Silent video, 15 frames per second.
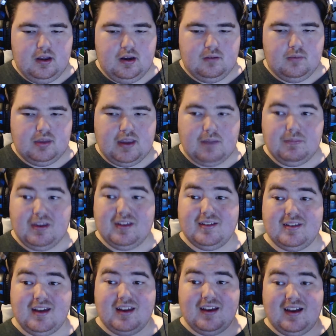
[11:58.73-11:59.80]
with that being
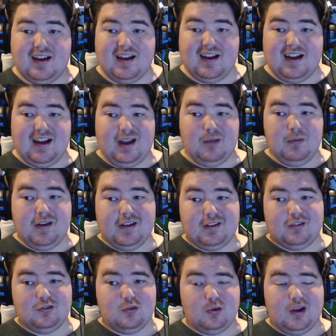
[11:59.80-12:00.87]
said, I hope you guys
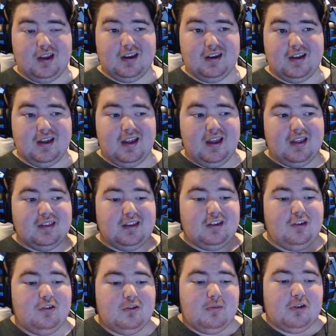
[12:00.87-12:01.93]
enjoyed. Thank you
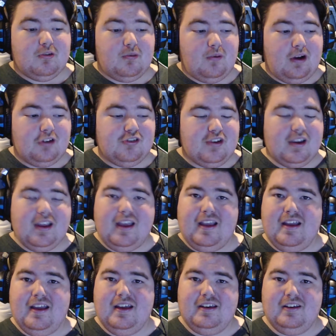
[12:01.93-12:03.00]
so much for watching,
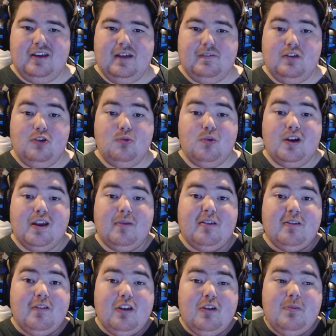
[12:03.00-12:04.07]
and if you want to give this
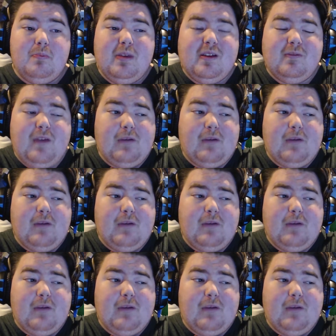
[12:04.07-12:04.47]
video a big fat